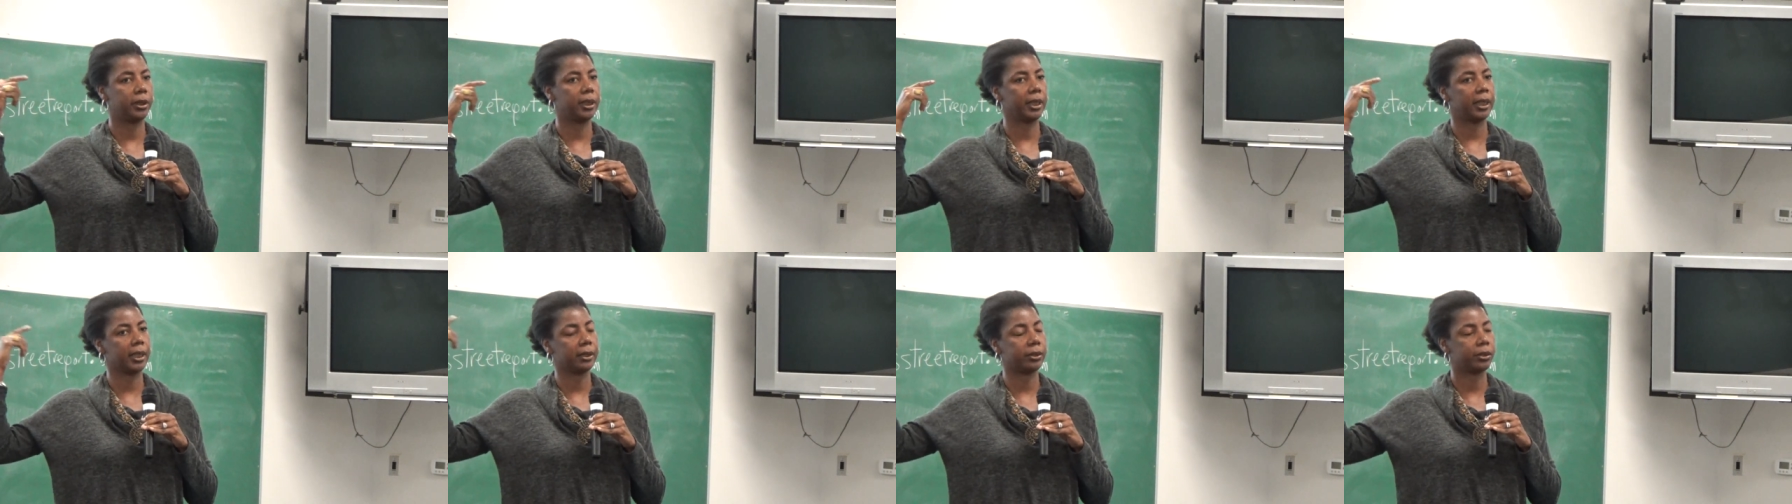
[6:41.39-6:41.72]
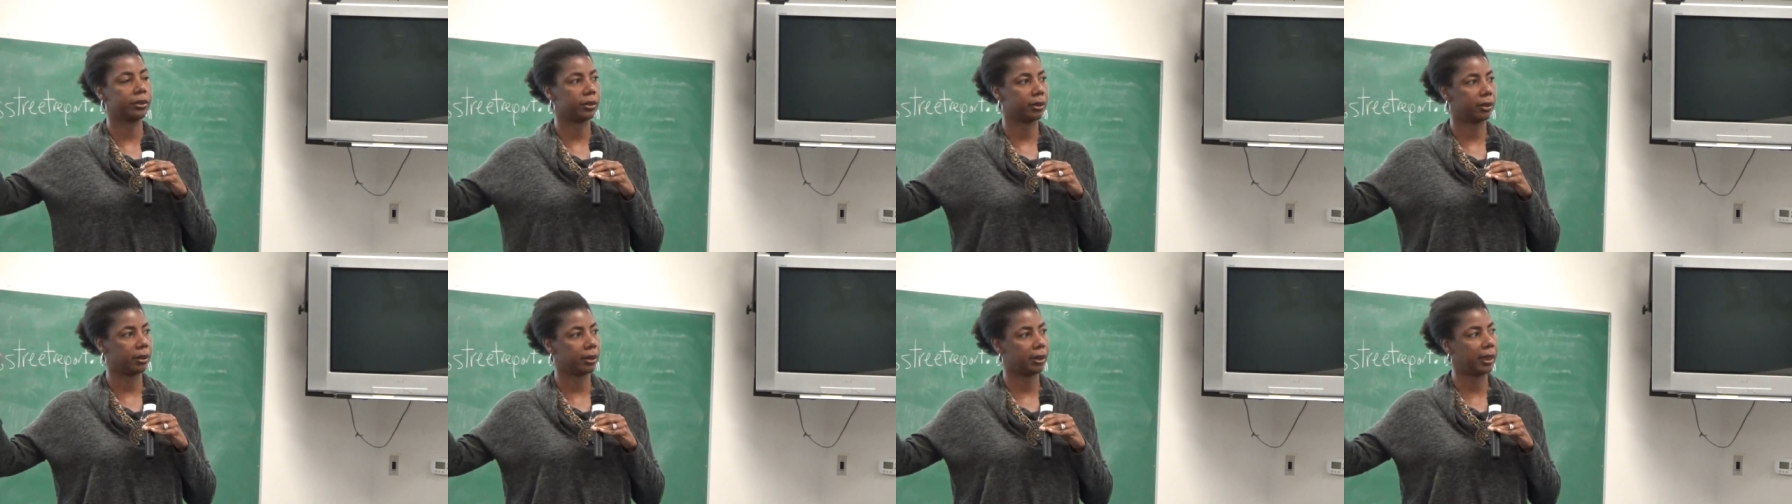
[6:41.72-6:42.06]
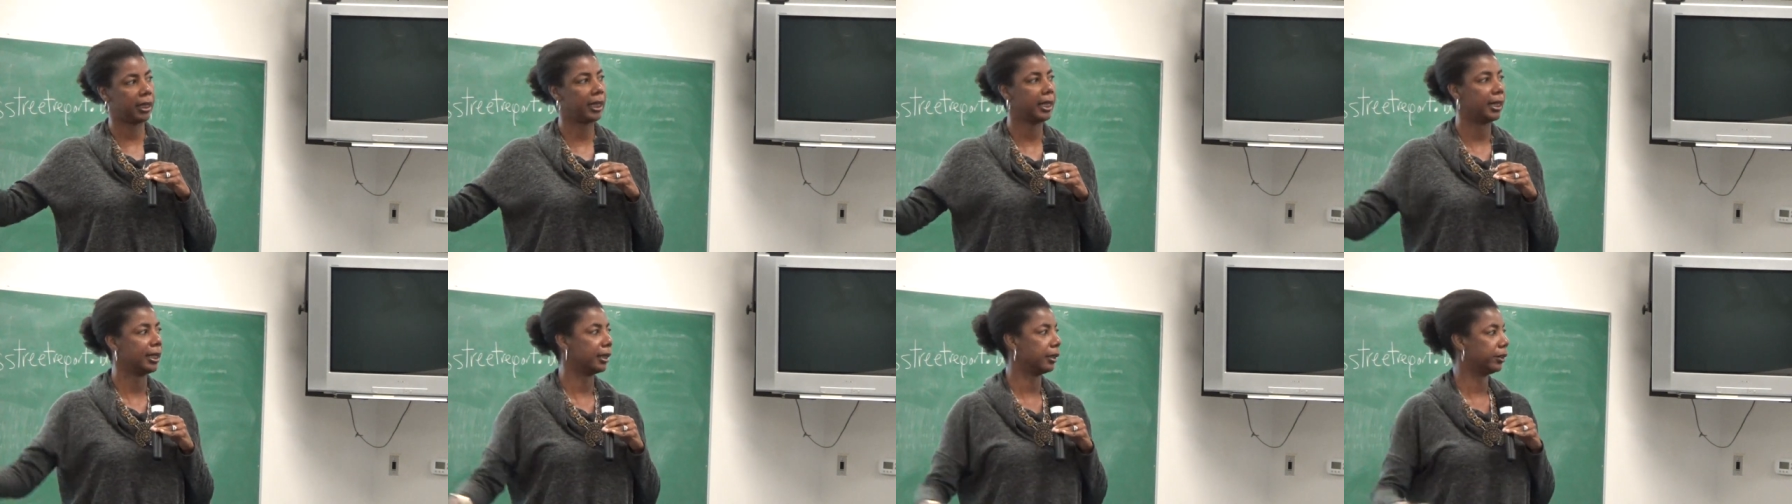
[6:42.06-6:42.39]
this
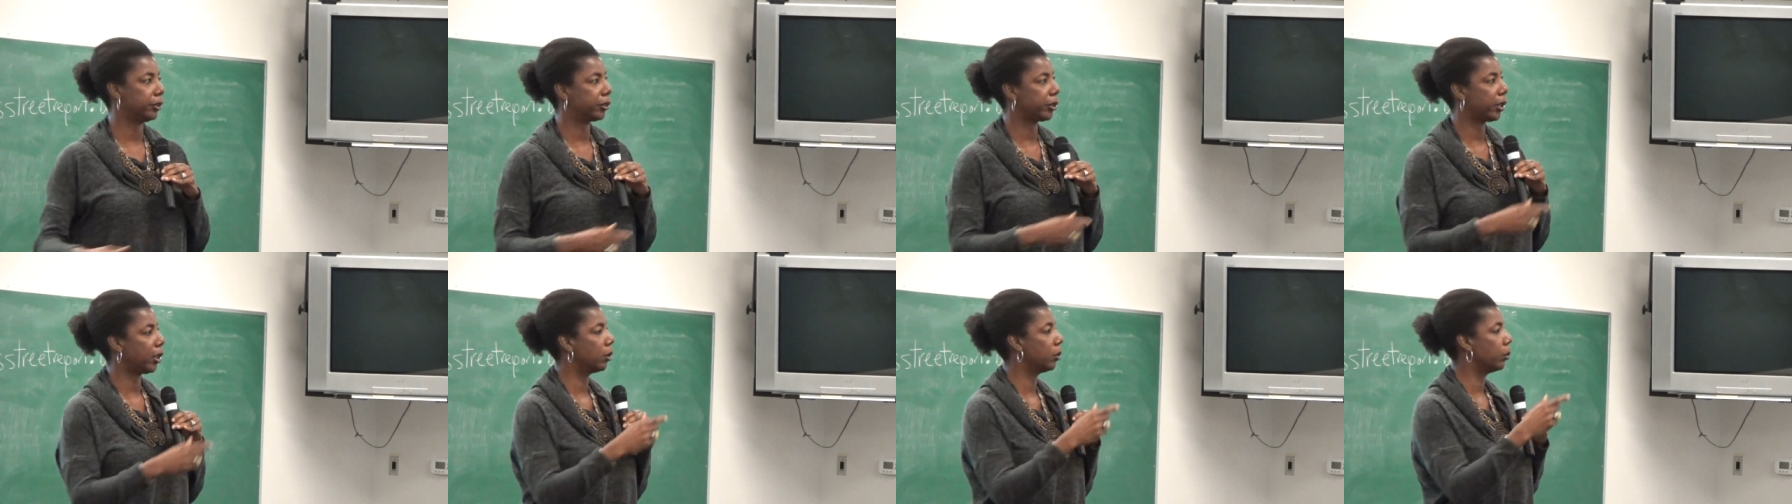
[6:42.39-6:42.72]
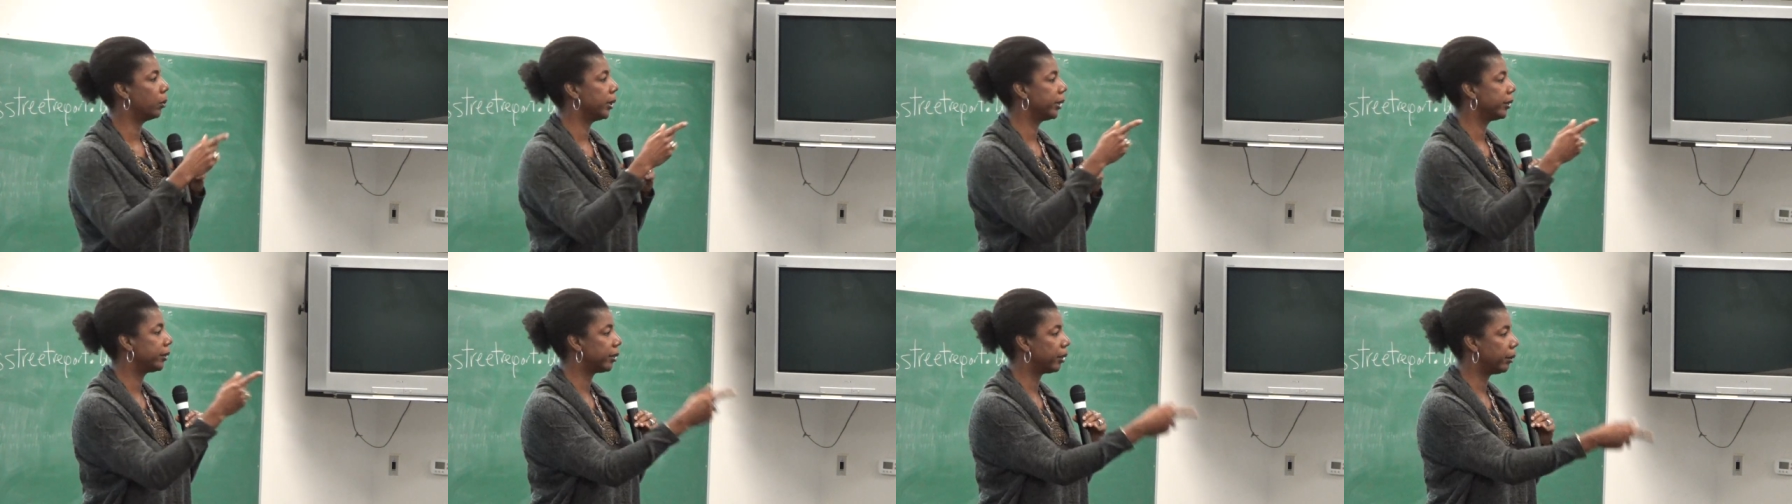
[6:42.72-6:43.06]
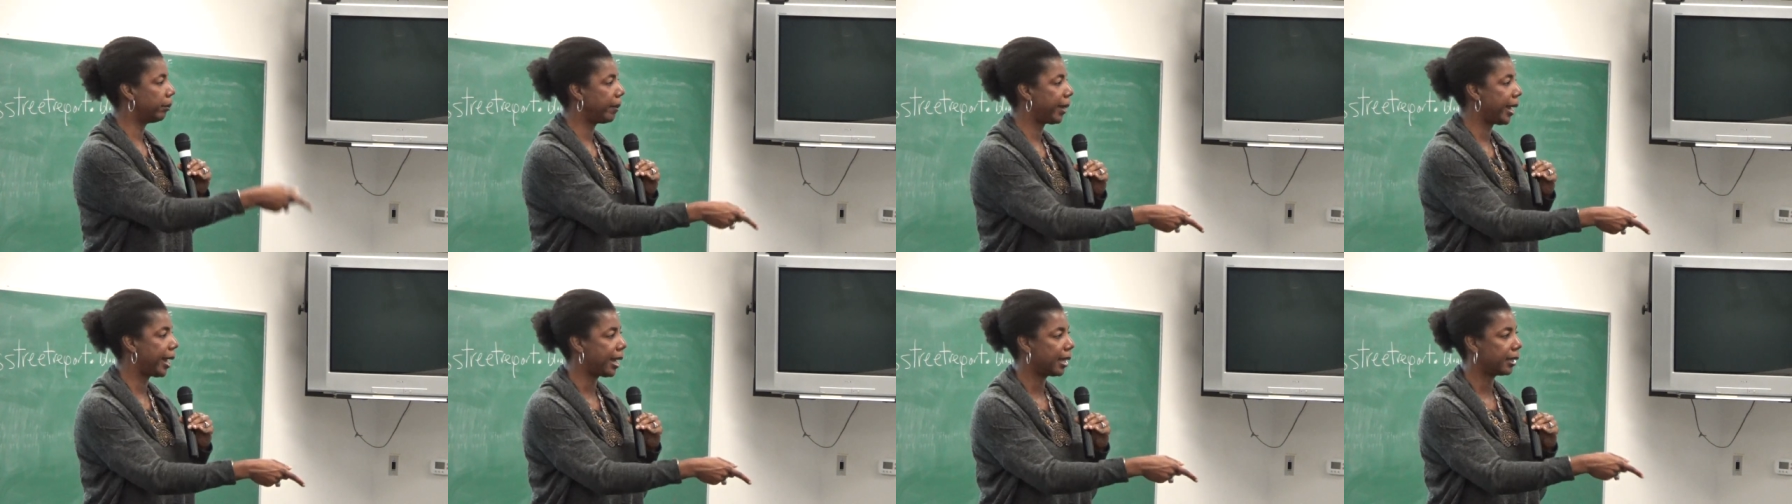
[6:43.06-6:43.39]
thing. And so when
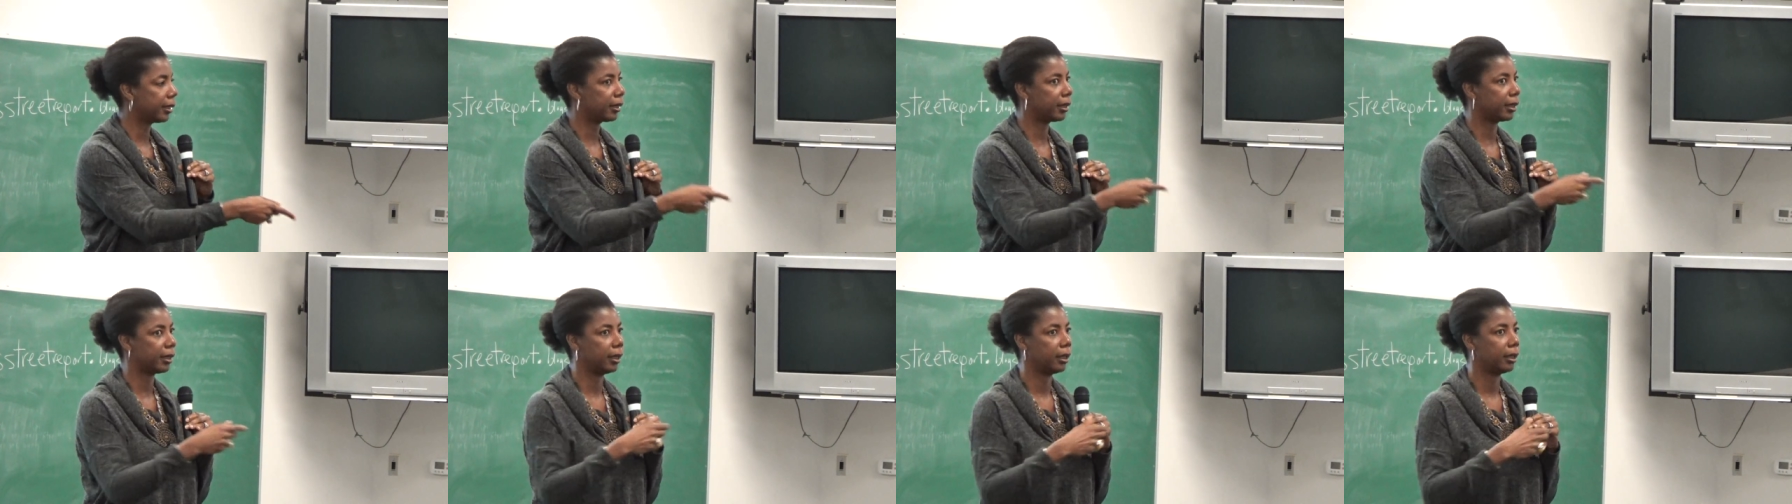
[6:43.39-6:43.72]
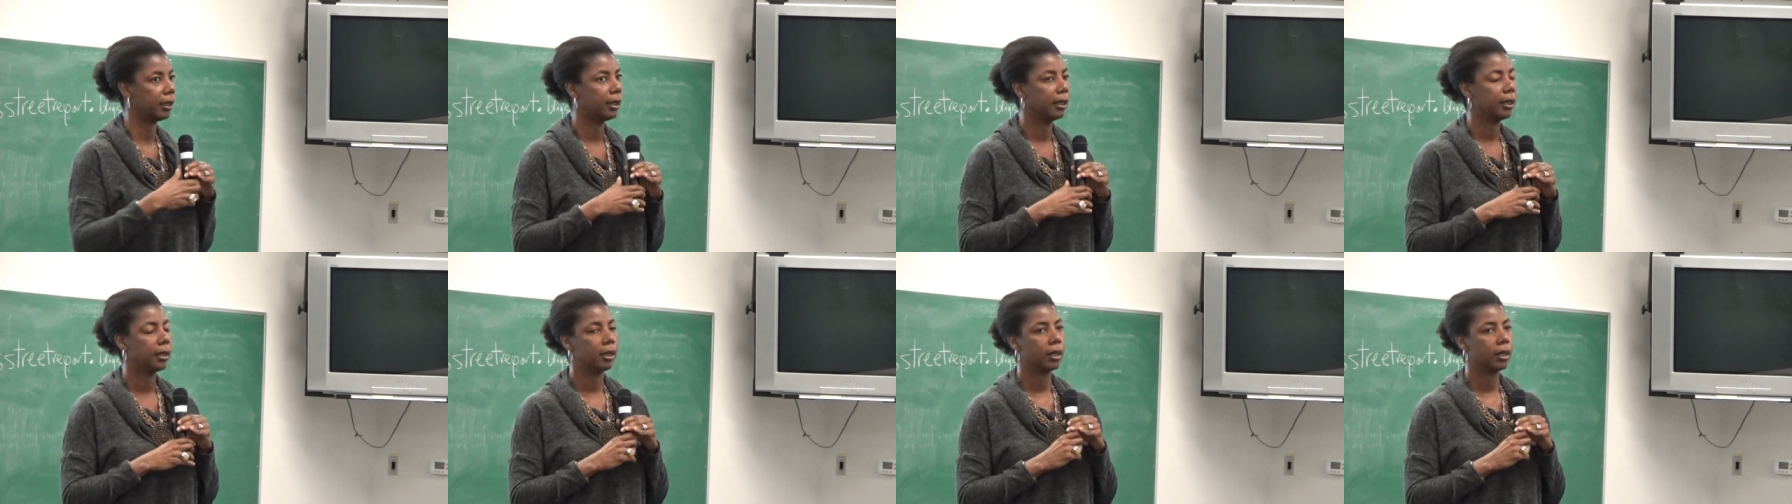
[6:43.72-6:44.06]
Samantha